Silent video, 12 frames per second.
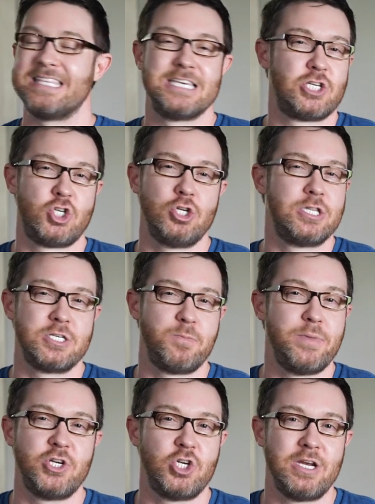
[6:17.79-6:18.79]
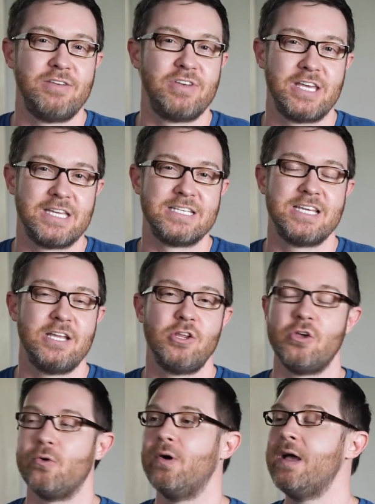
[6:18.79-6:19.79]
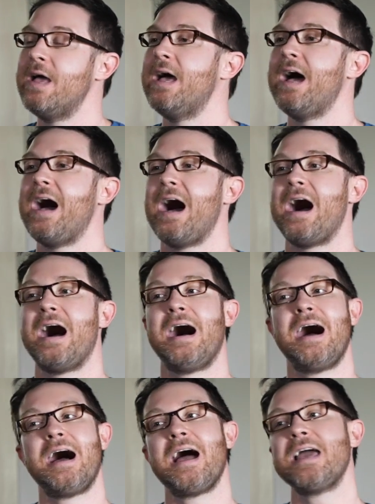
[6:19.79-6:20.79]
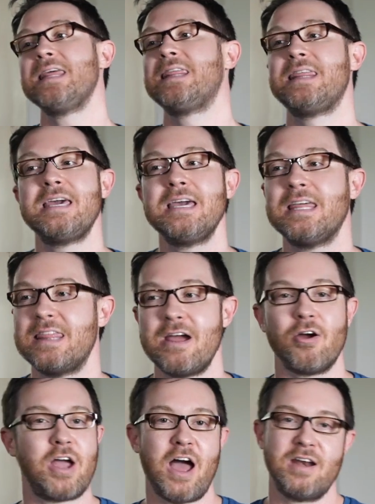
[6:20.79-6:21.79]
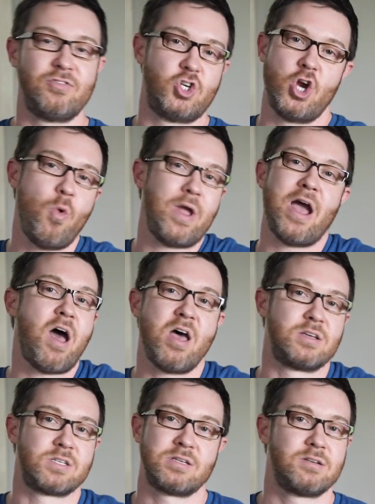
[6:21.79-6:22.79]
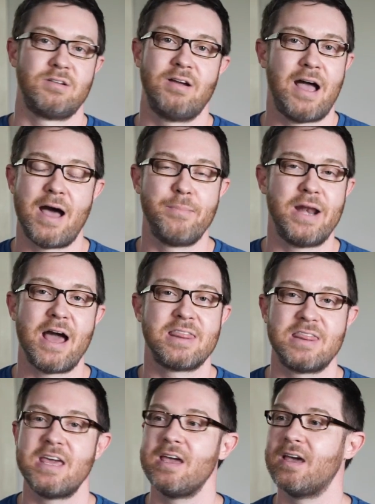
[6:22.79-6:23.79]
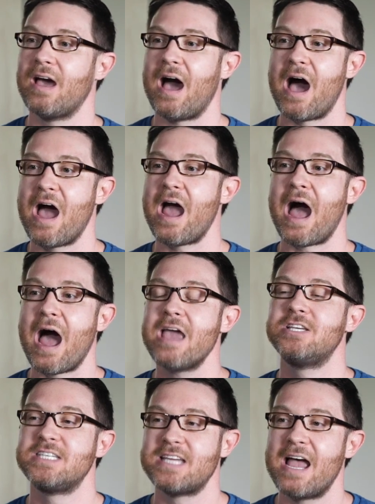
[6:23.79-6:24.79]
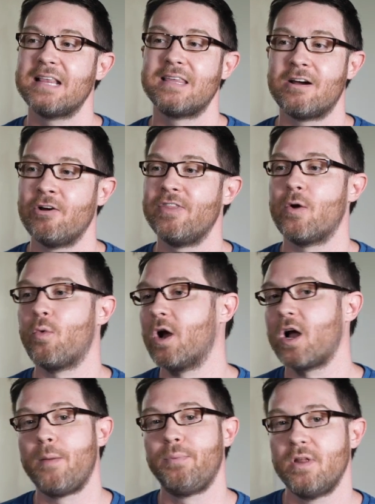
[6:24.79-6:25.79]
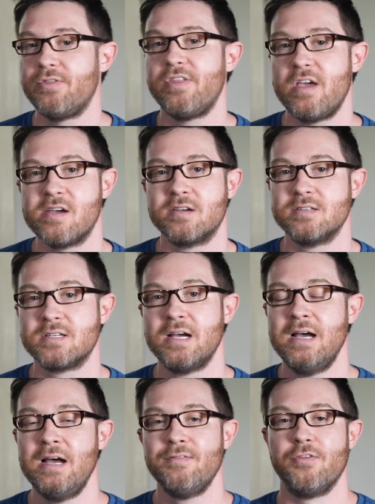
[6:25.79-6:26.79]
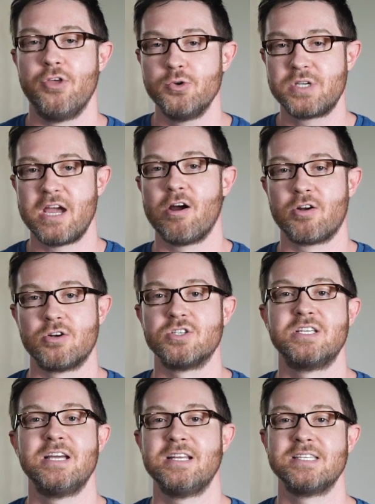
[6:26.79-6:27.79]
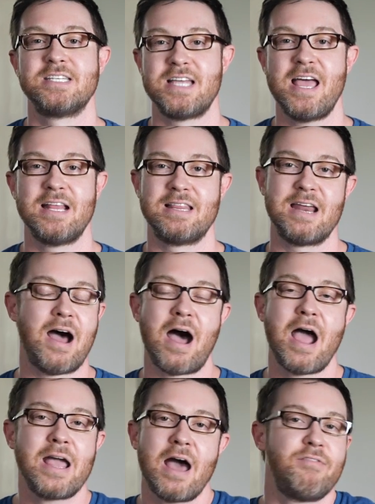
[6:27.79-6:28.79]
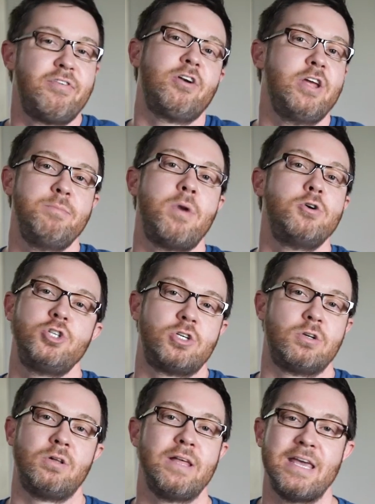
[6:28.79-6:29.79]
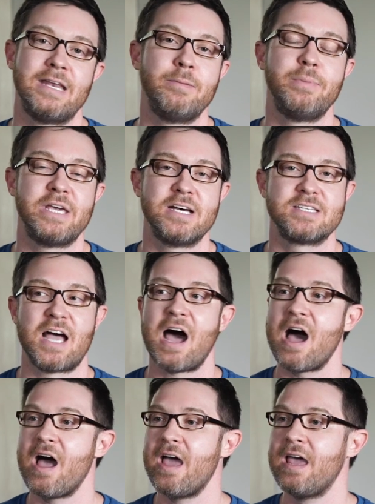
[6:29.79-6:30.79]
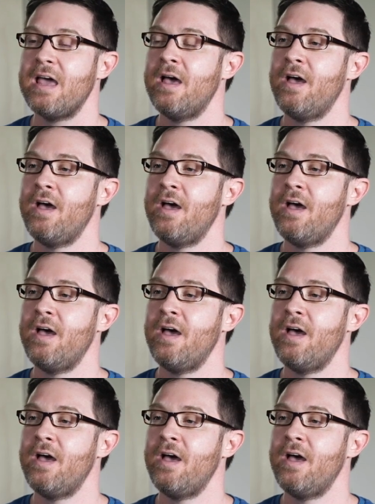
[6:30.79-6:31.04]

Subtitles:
should this mission even continue? I think they're kind of showing us. I mean, I think I sat there and there were a couple of things that those characters did and said that I got very emotional in, because I